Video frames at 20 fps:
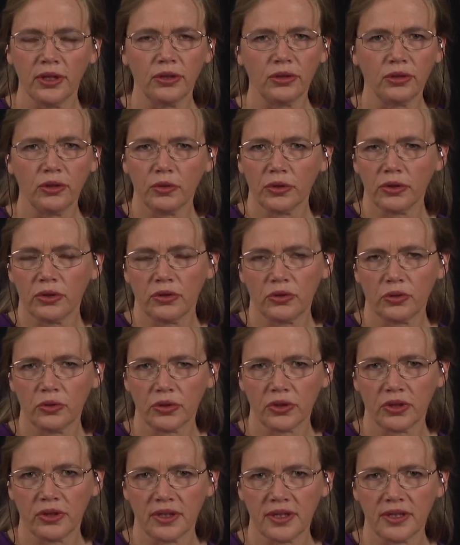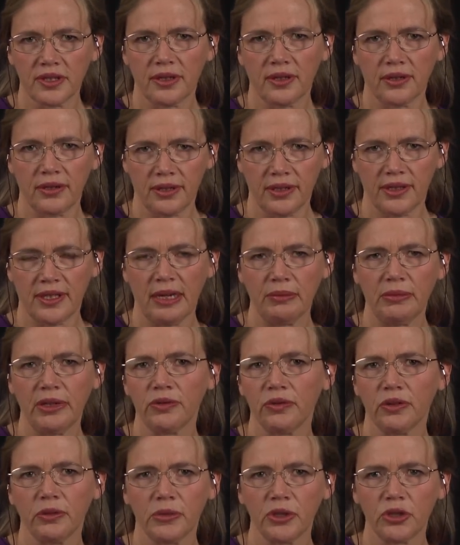You wouldn't talk at the same
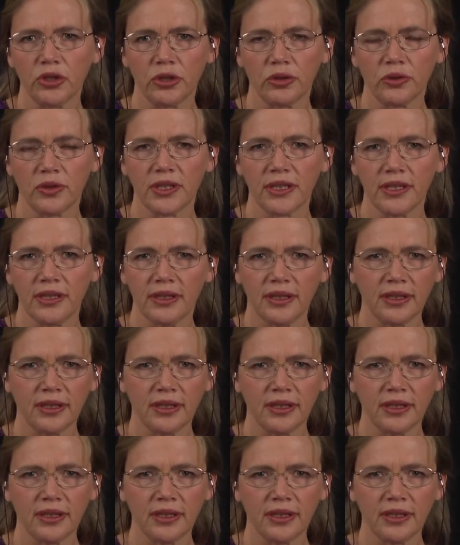level of maturity.